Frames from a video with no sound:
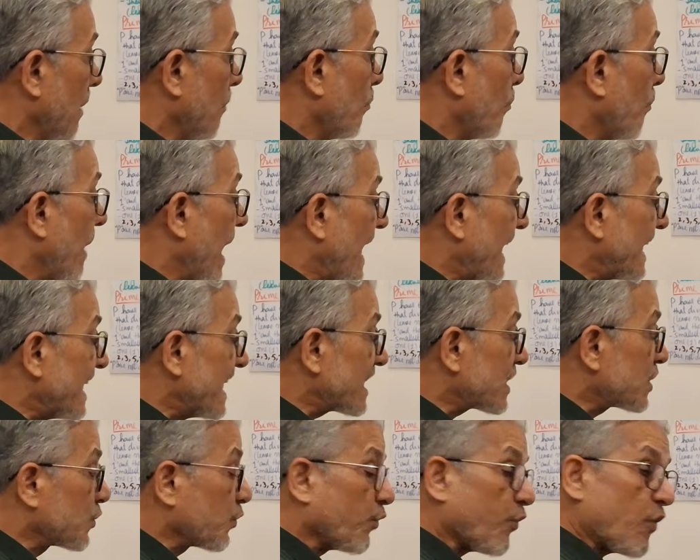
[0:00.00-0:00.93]

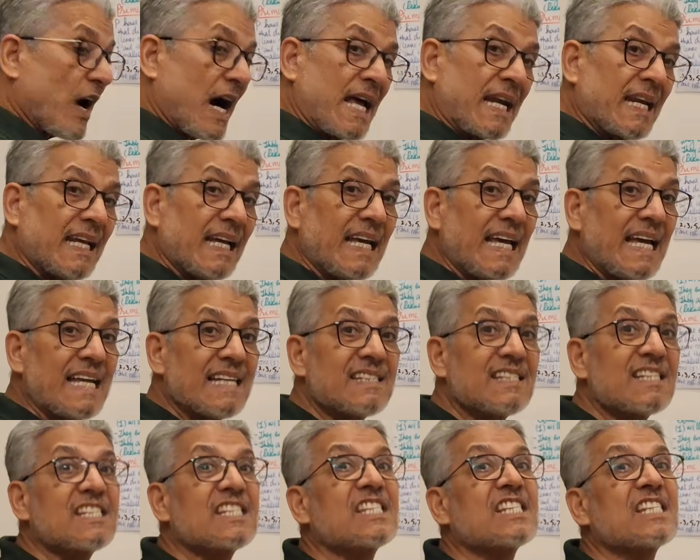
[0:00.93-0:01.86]
-1
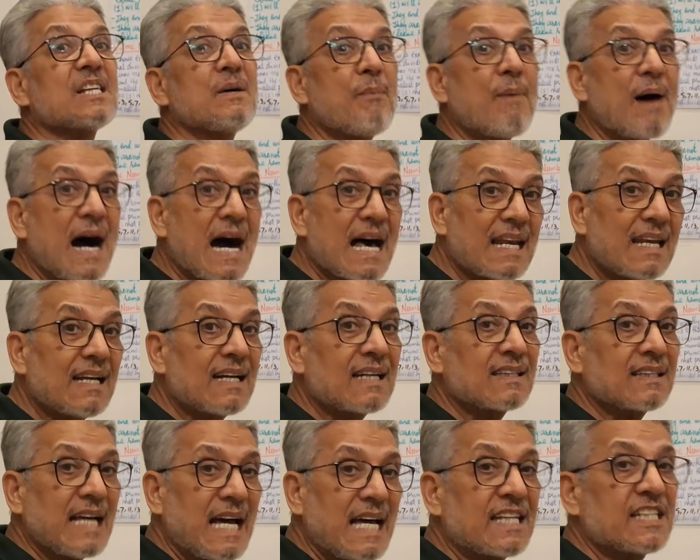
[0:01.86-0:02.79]
is smaller
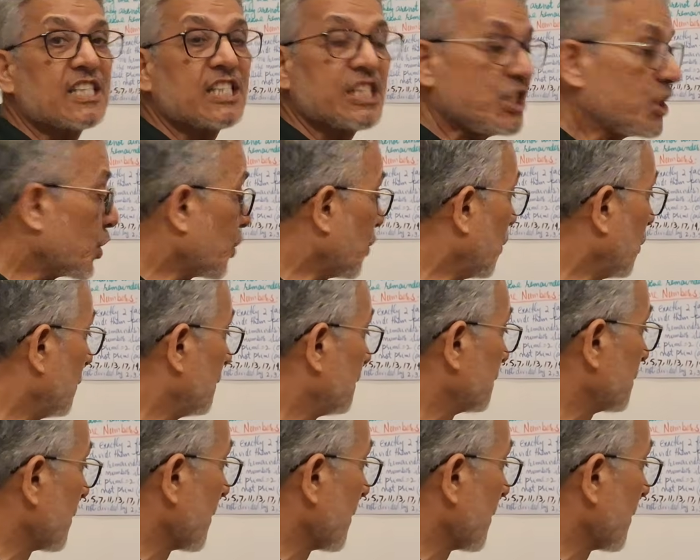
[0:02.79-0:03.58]
than 0.